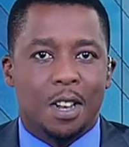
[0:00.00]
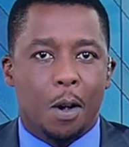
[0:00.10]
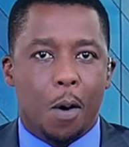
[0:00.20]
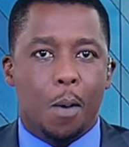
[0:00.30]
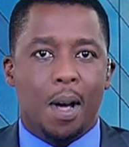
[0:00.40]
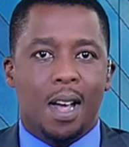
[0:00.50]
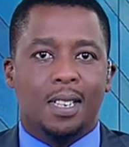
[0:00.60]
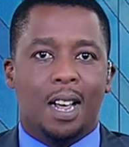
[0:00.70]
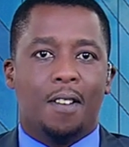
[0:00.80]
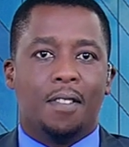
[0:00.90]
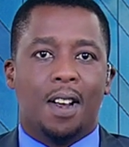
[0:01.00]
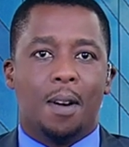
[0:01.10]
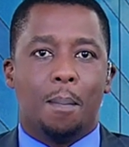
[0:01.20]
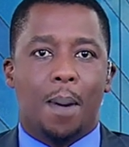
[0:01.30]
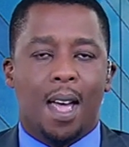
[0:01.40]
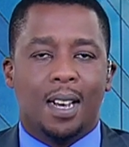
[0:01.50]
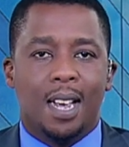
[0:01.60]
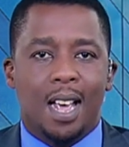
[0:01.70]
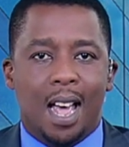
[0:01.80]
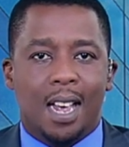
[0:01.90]
CEO at African Bank
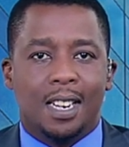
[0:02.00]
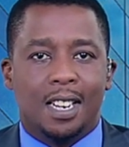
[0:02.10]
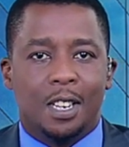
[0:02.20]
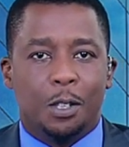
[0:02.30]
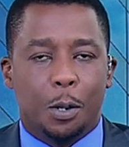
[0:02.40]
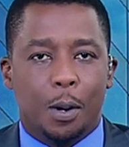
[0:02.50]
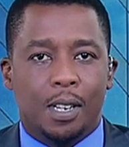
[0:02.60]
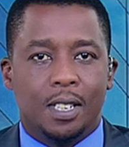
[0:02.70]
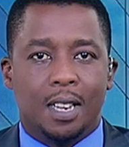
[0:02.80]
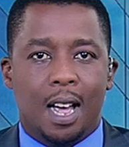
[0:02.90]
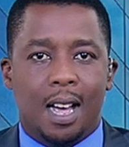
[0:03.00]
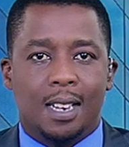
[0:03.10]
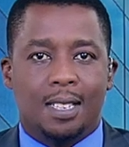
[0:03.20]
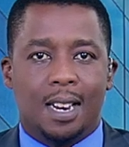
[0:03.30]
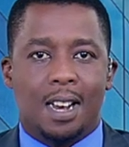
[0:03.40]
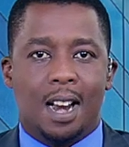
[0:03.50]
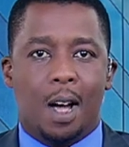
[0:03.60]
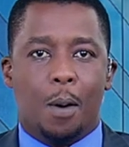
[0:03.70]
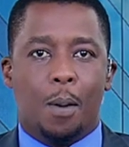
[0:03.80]
and he joins us now.